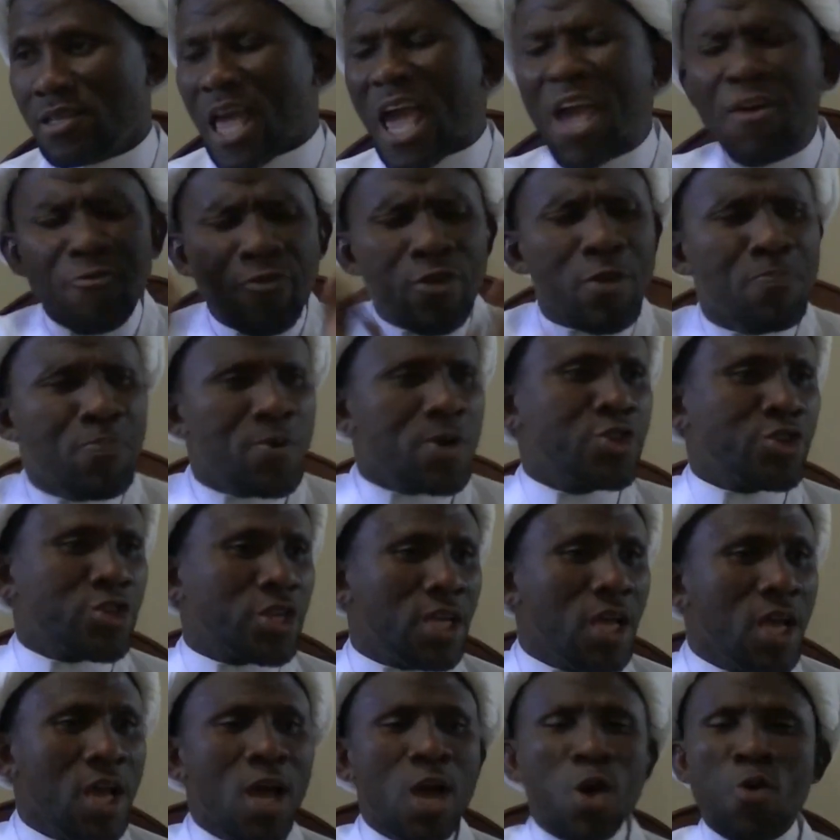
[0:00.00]
Every
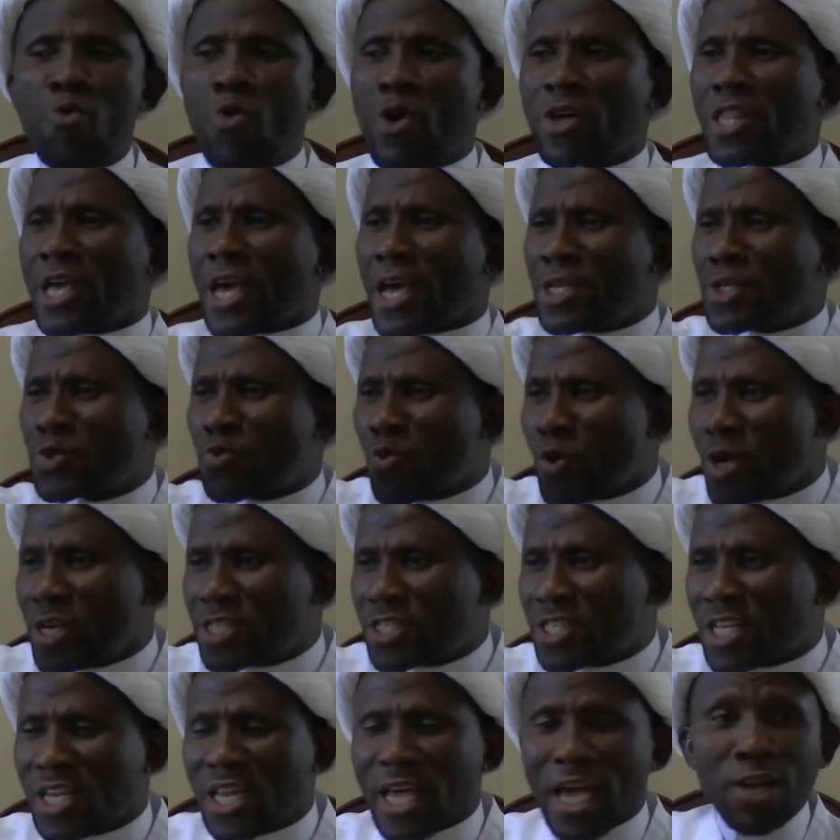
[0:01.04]
person, whether it's
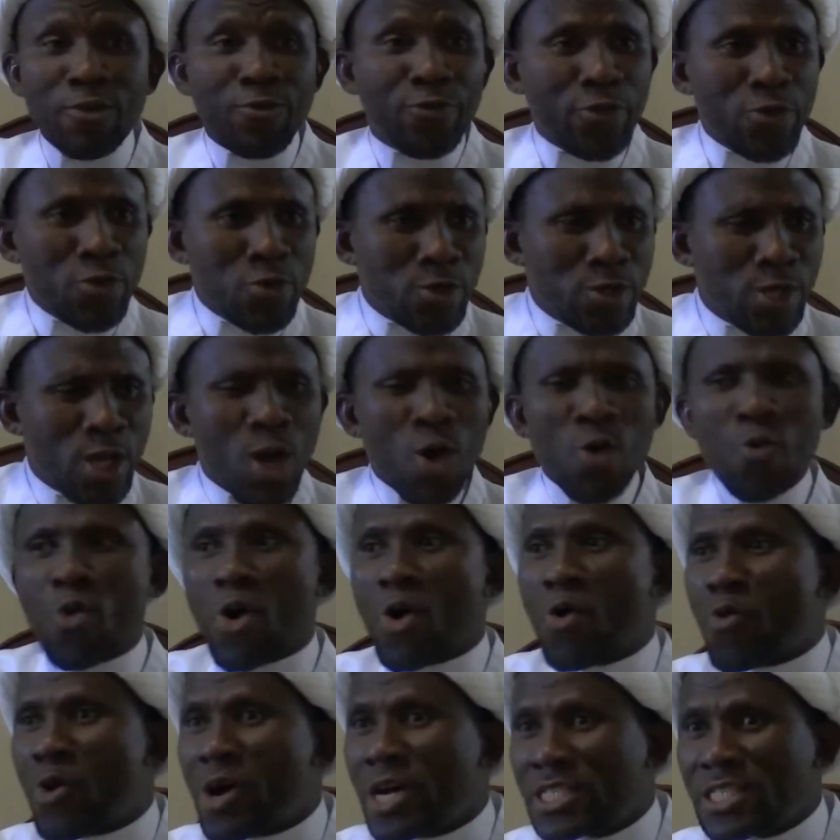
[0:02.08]
wasting in food,
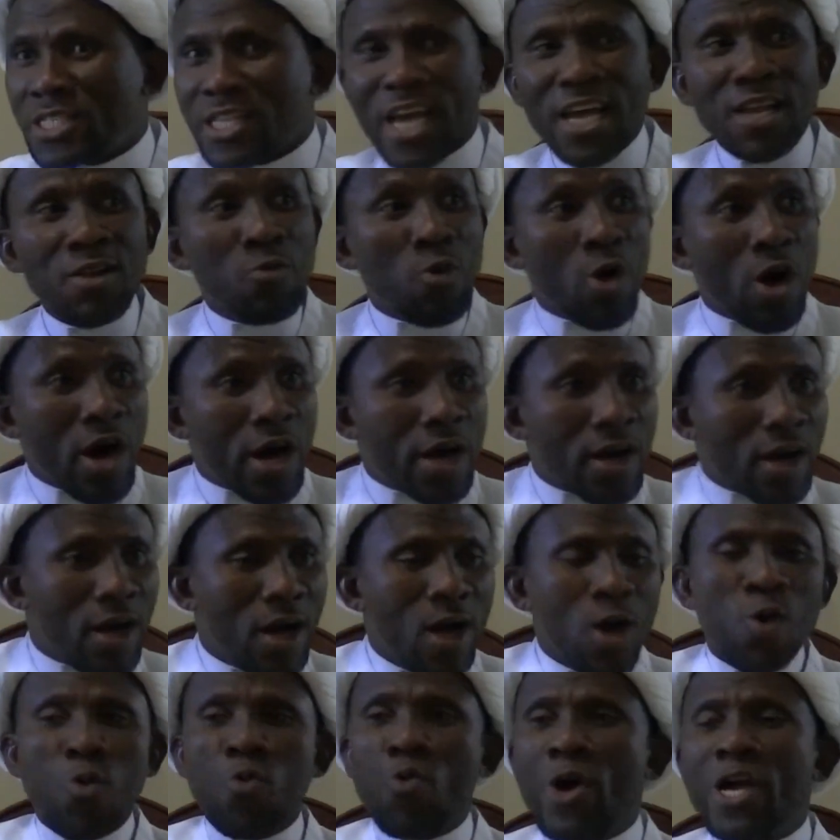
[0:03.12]
or waste in
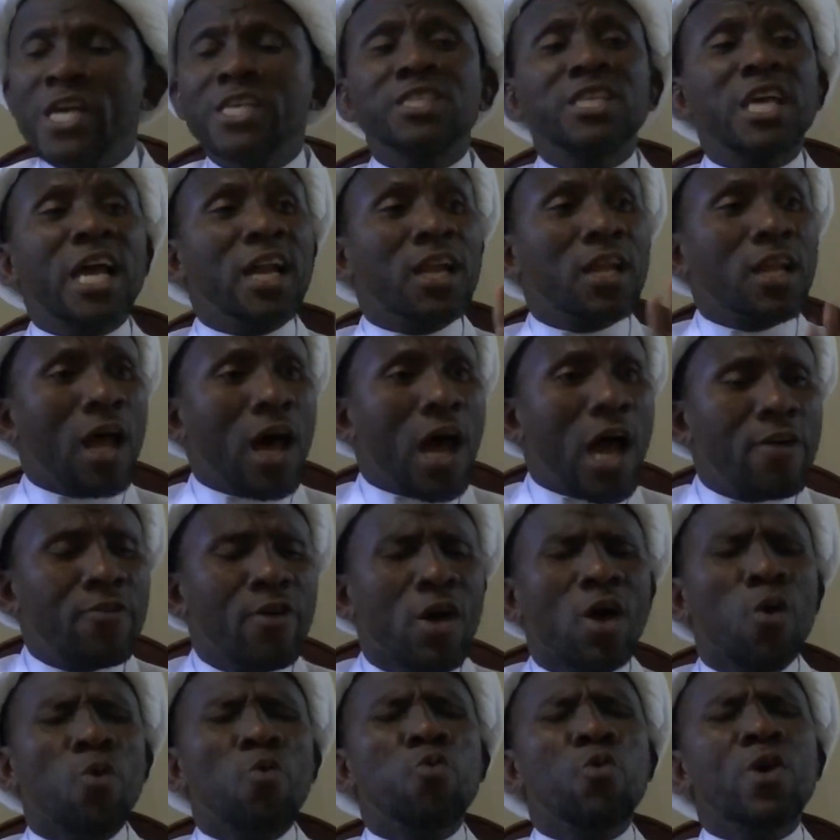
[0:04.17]
water, waste in
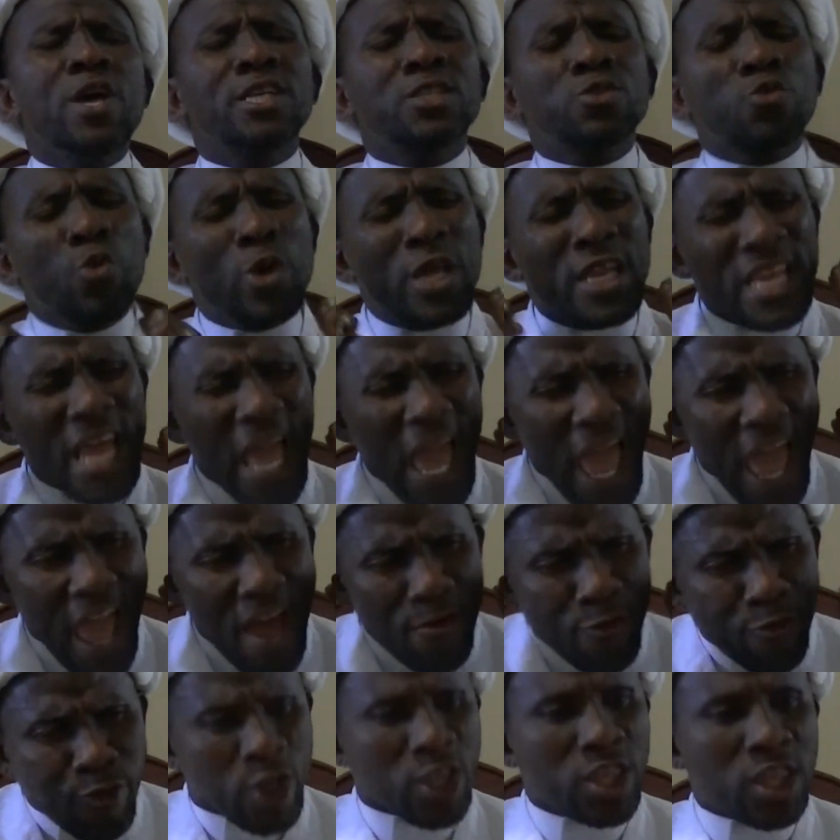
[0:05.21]
life, waste in
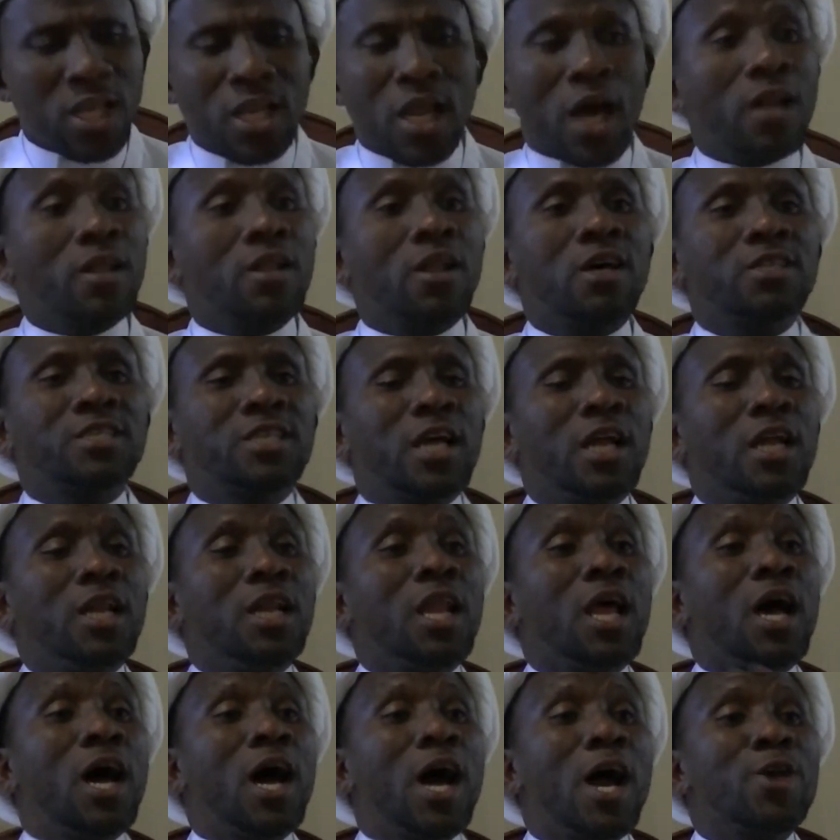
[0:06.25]
everything, Allah said,
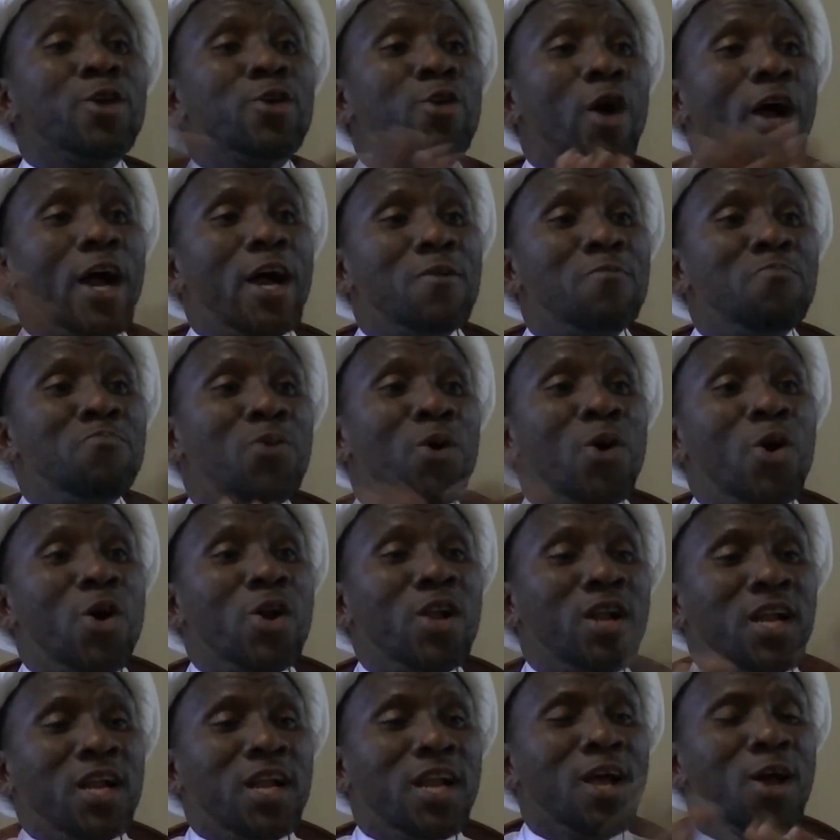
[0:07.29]
La
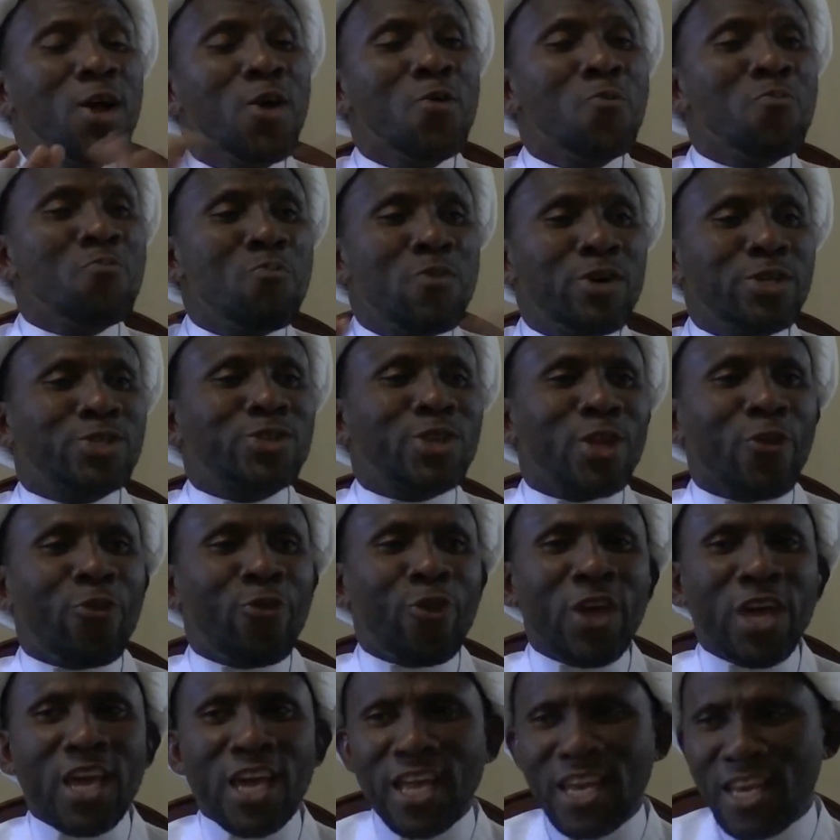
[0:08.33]
yuhibbul
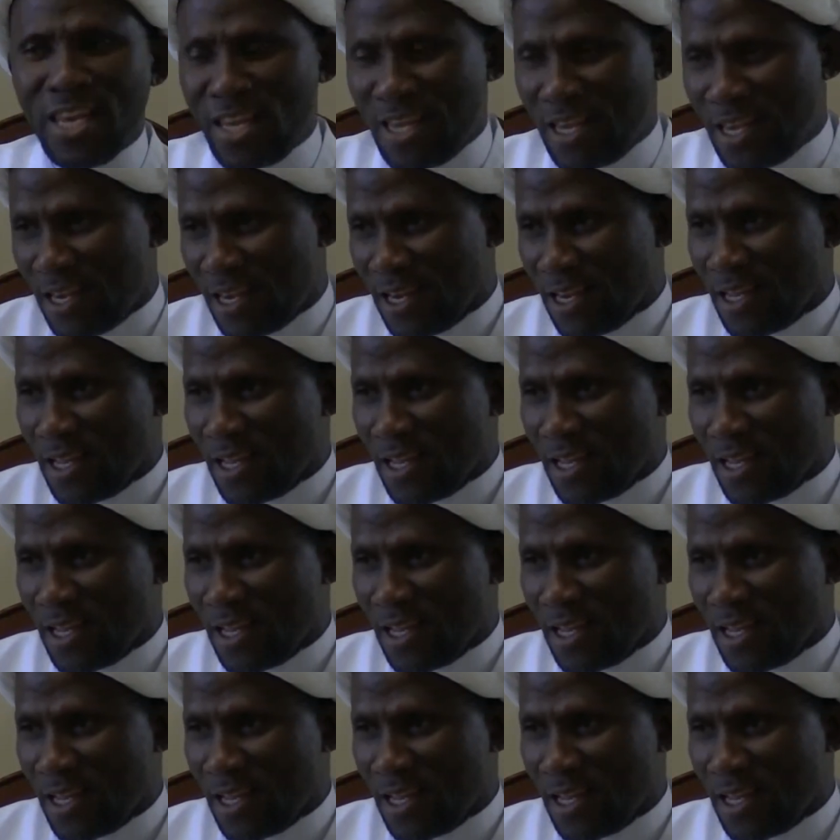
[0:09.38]
musrifin.